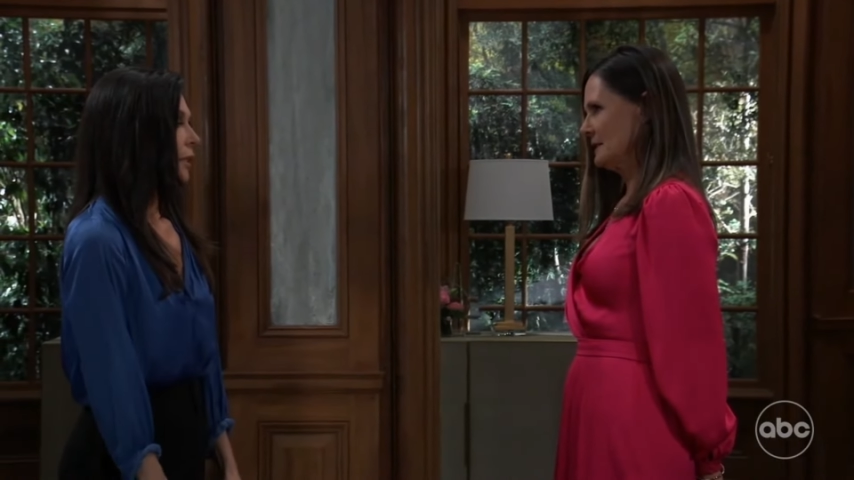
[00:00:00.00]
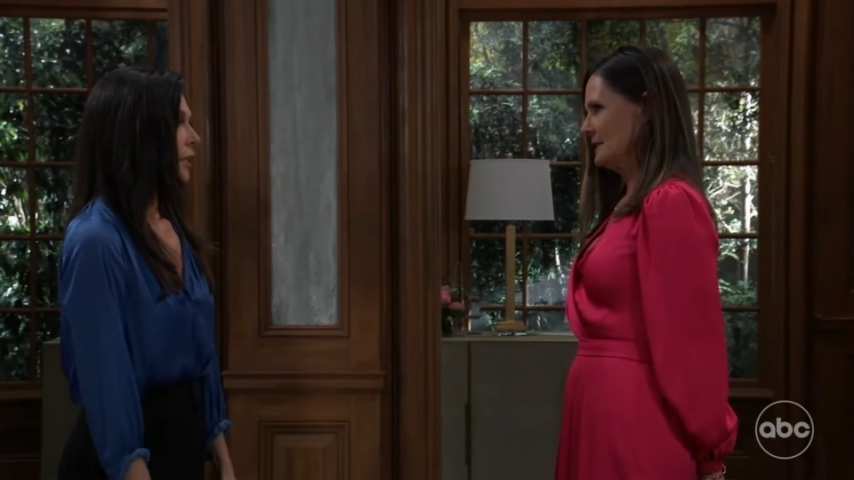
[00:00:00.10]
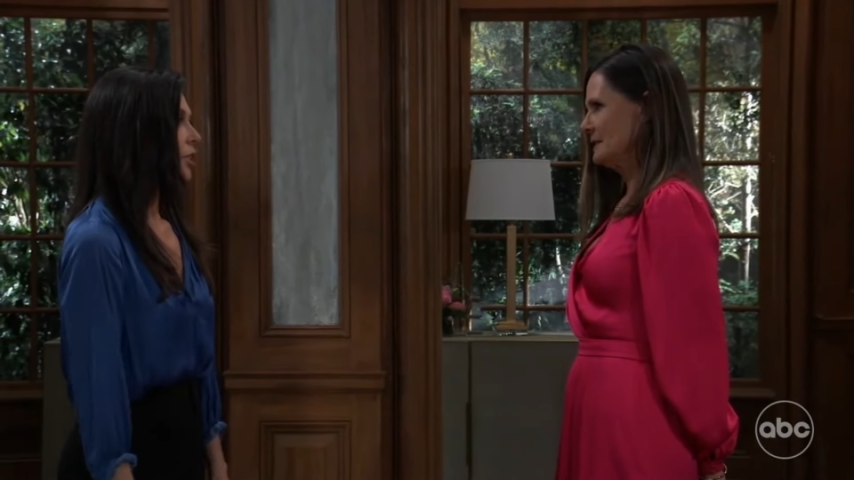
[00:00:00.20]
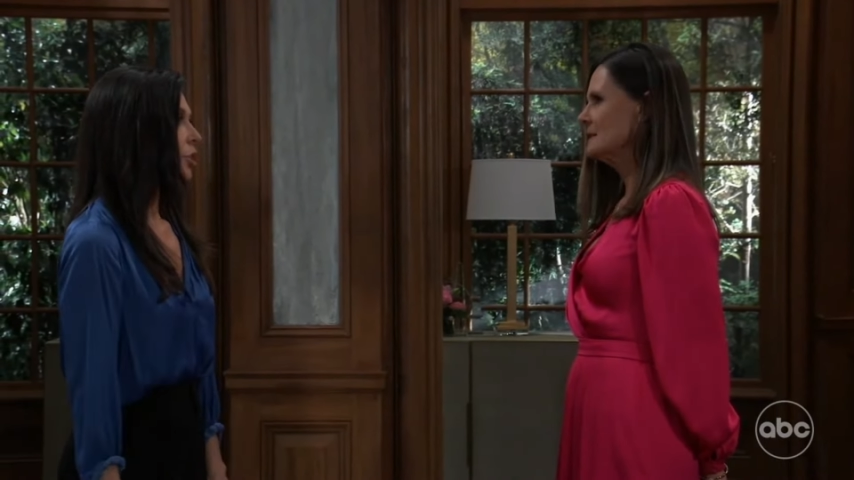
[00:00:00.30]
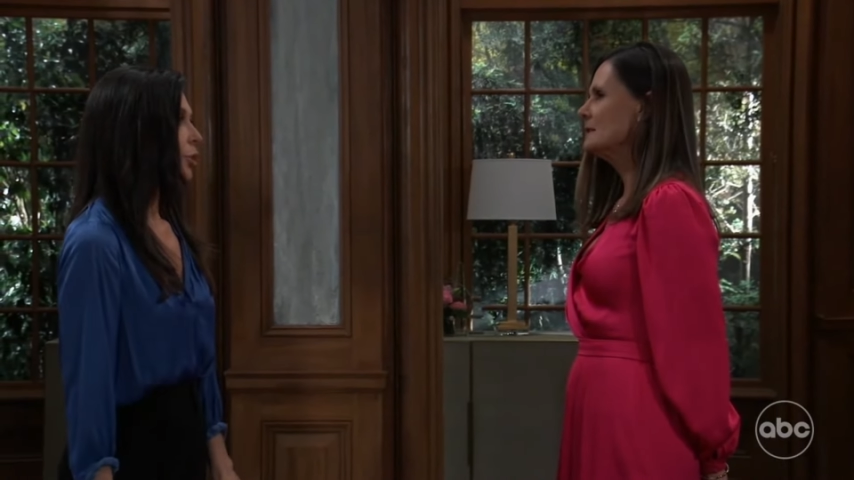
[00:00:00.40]

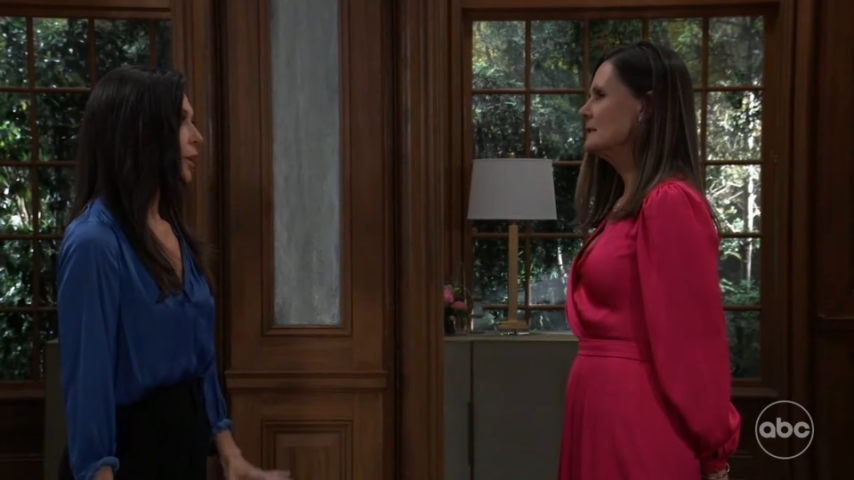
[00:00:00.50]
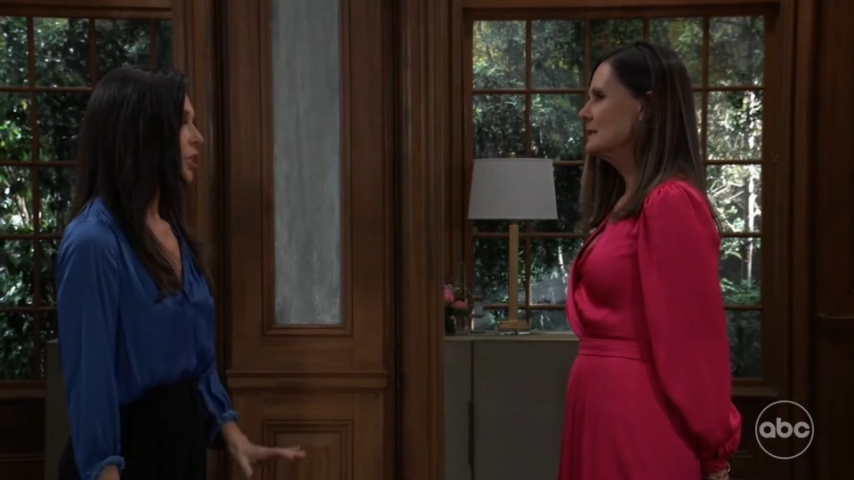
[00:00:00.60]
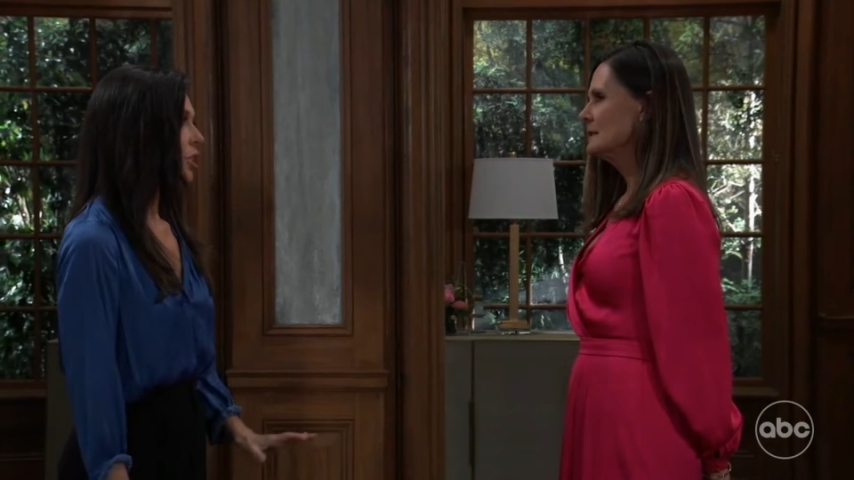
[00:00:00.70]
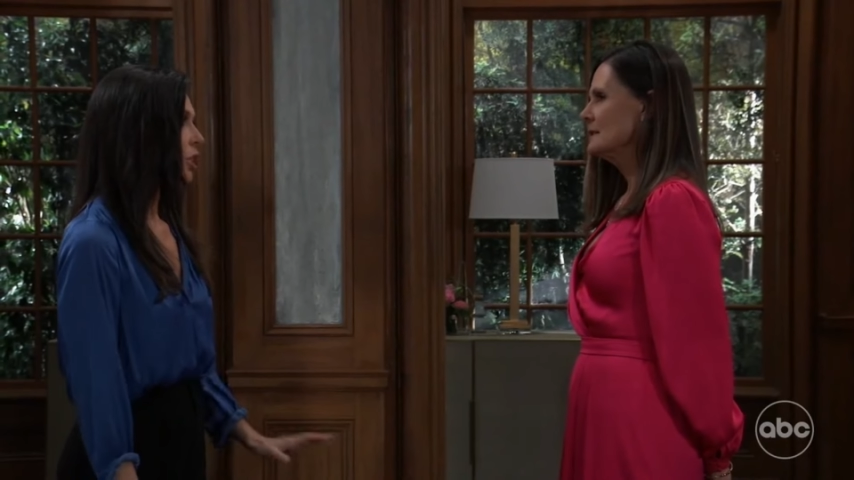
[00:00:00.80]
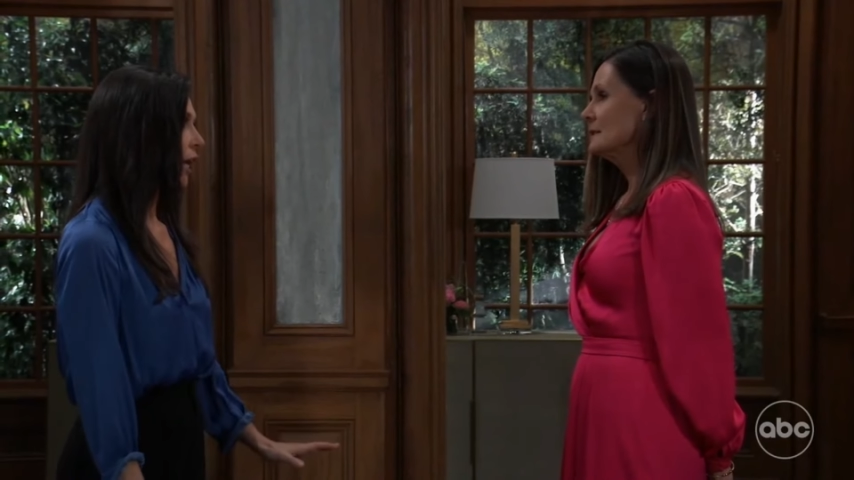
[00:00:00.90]
The
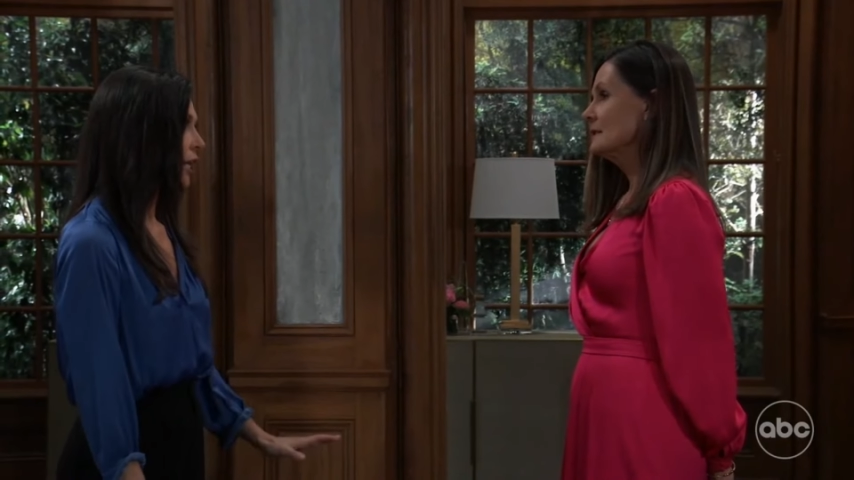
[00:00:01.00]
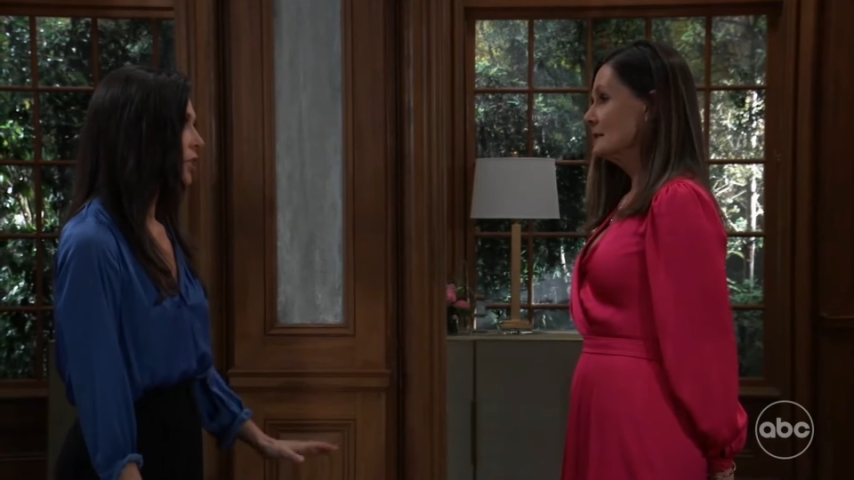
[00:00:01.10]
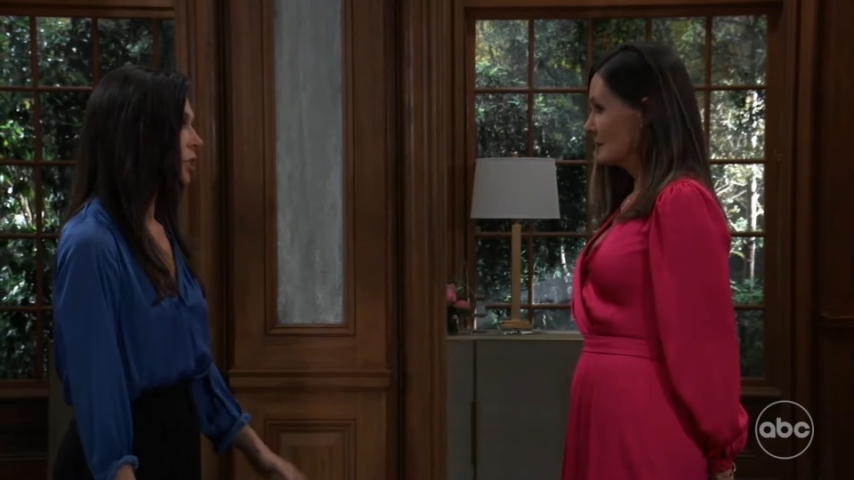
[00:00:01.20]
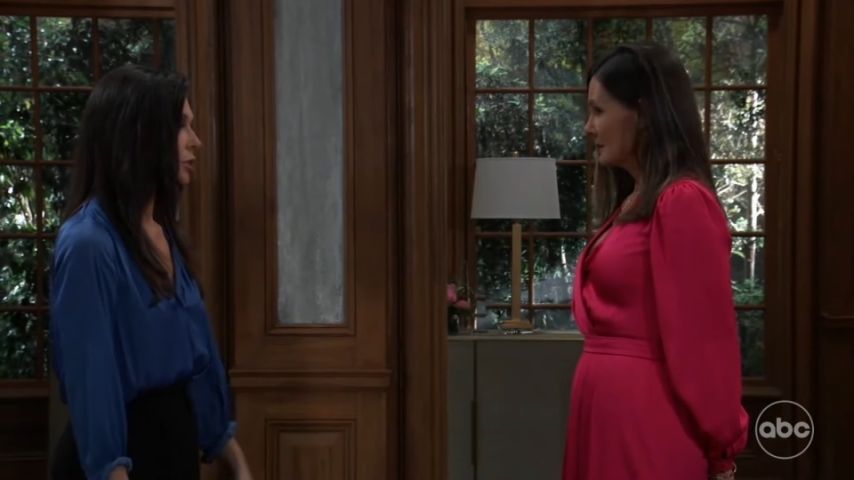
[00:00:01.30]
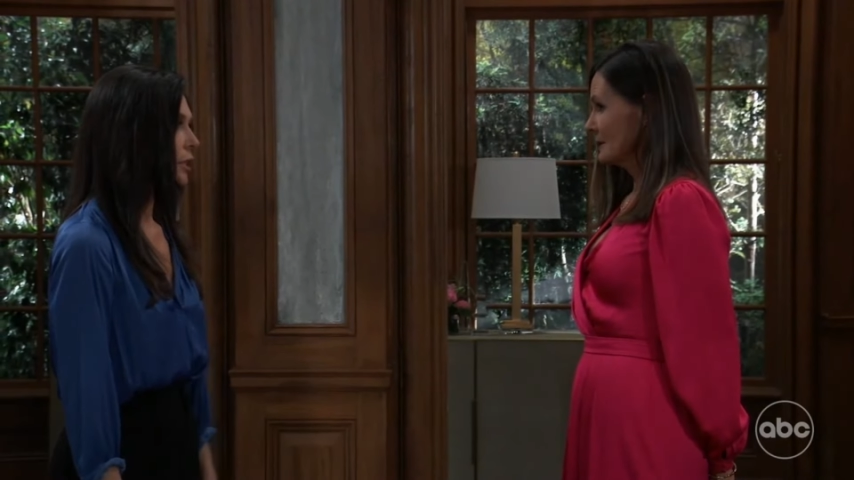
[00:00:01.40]
situation
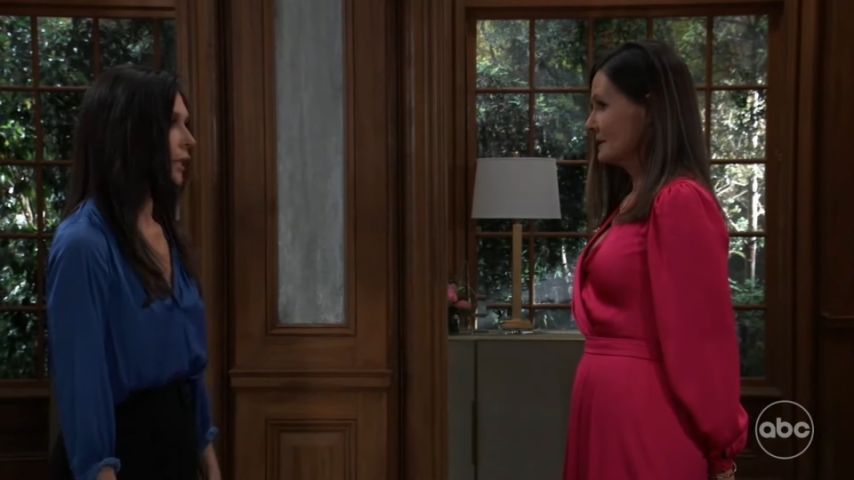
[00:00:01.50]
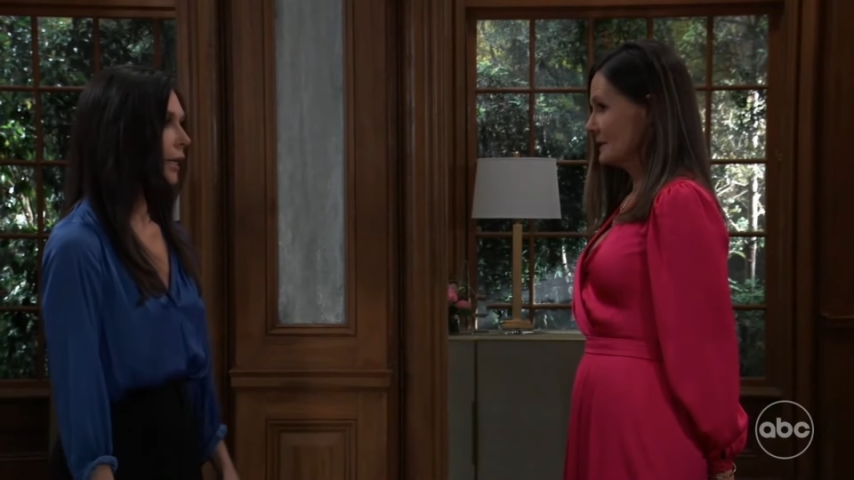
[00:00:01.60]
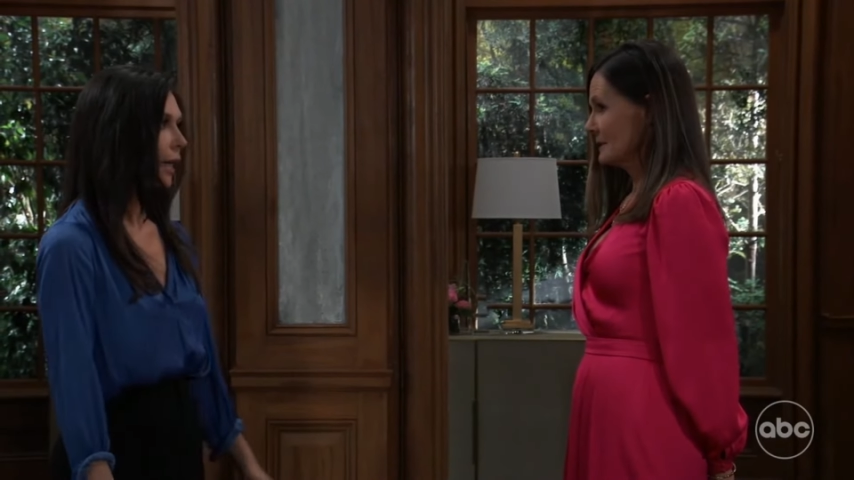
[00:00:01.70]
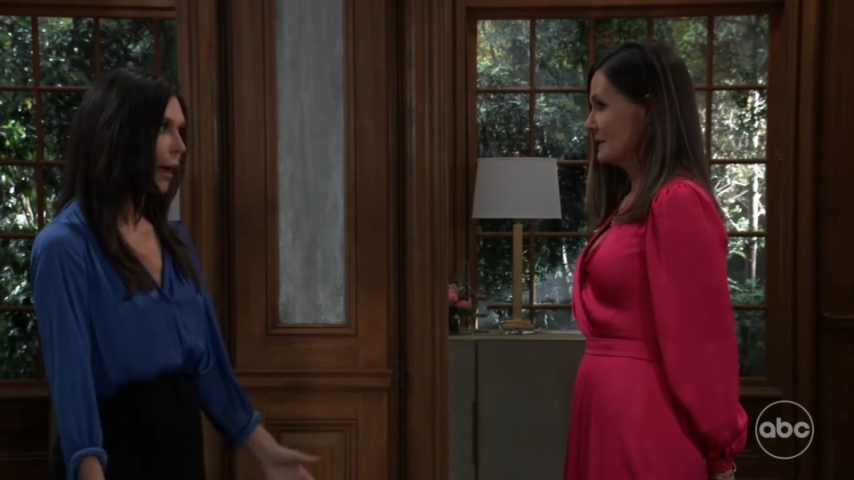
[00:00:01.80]
changed, Lucy. It